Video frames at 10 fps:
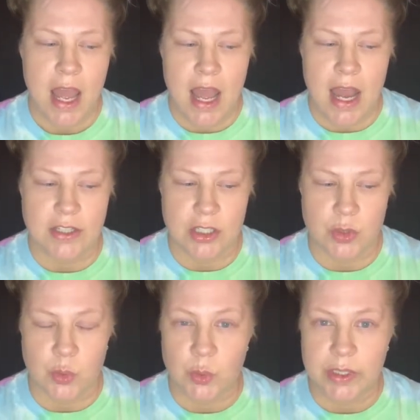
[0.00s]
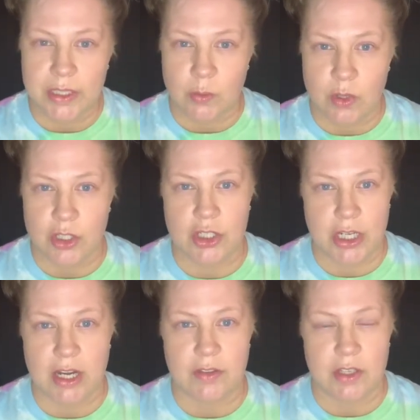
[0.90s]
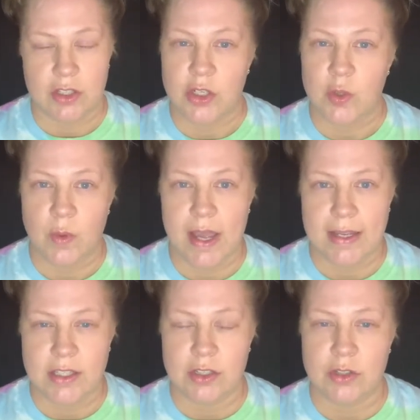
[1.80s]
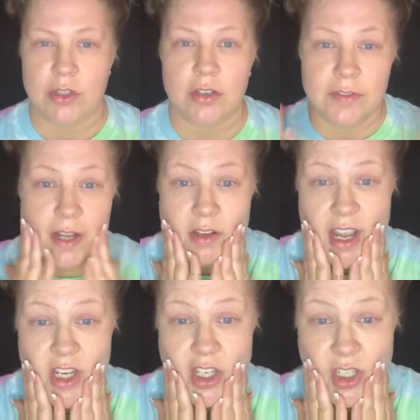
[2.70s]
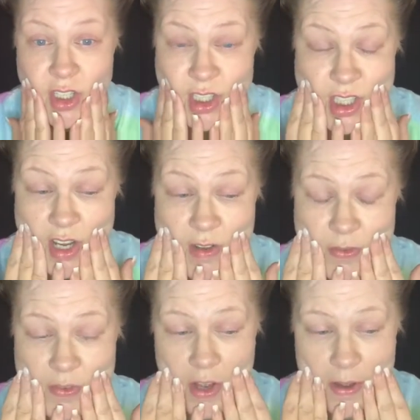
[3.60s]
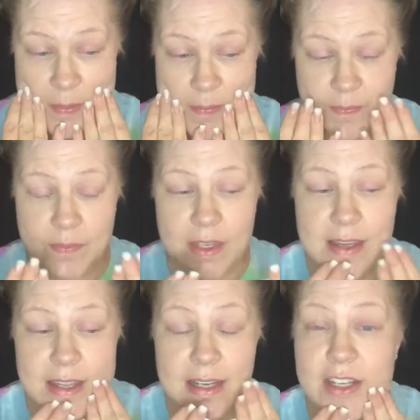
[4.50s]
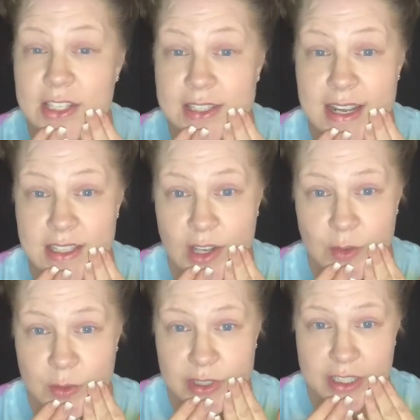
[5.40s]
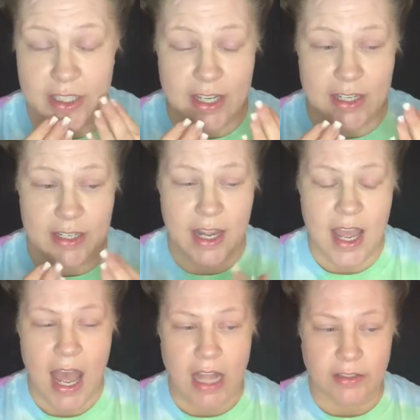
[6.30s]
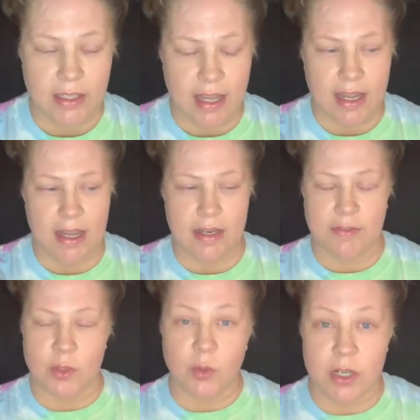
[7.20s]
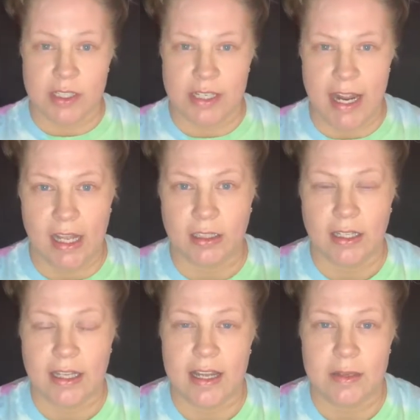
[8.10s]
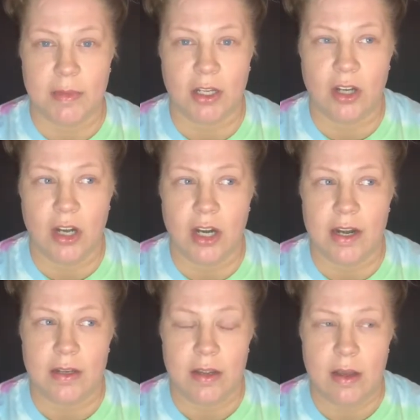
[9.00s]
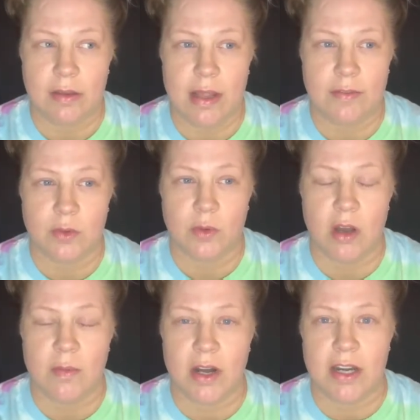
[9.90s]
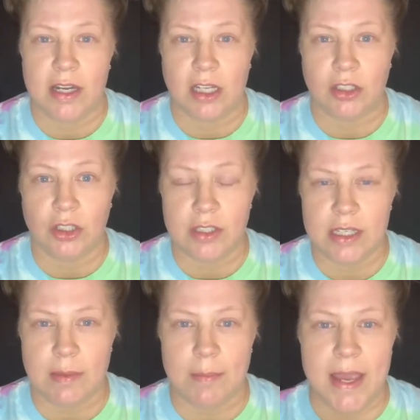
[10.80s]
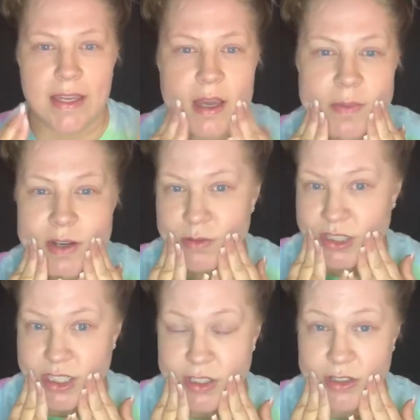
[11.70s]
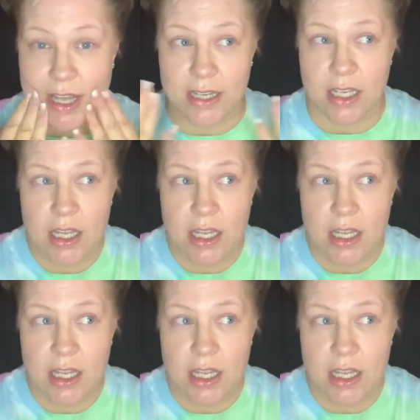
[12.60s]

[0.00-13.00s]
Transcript: I just really want to share this new way to do your foundation and stuff. And it just stays on really good. And I got, after work today, I got in my car after Walmart and I looked at my makeup and it was still like